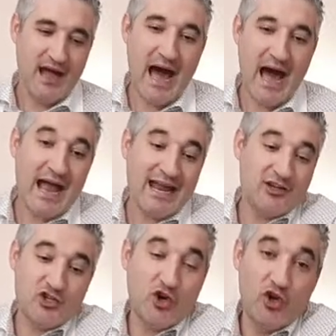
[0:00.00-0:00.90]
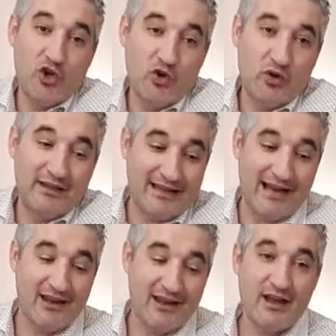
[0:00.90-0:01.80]
I can show you
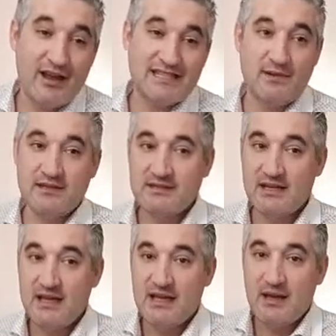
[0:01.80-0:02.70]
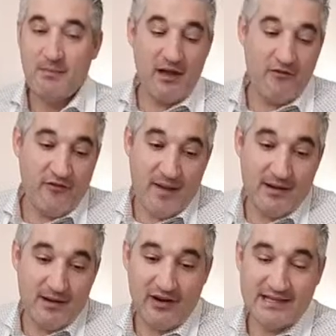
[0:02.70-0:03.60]
Italian recipes, my
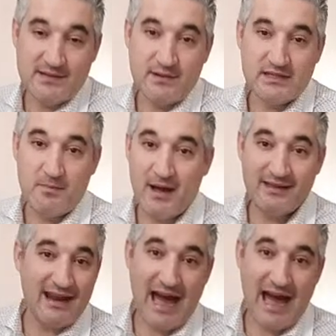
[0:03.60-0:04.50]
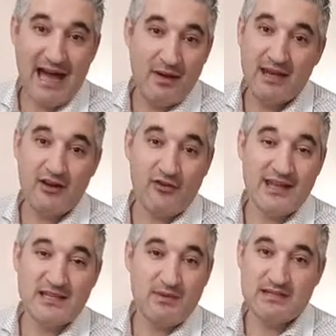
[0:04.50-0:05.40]
family recipes, but there are many
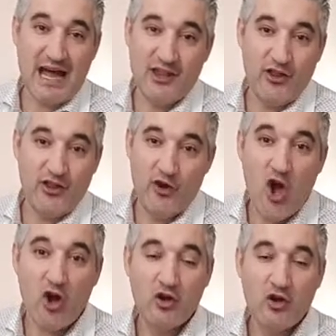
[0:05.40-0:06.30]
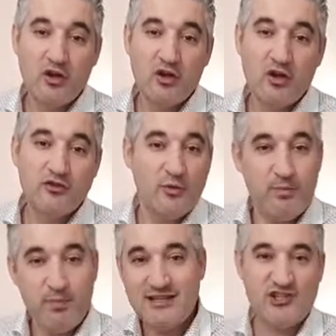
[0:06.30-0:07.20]
recipes I don't know. So
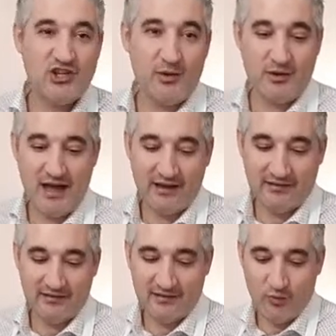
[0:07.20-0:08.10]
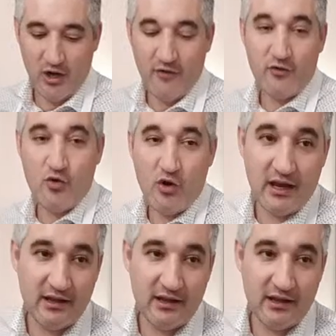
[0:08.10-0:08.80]
please share with us. We love cooking.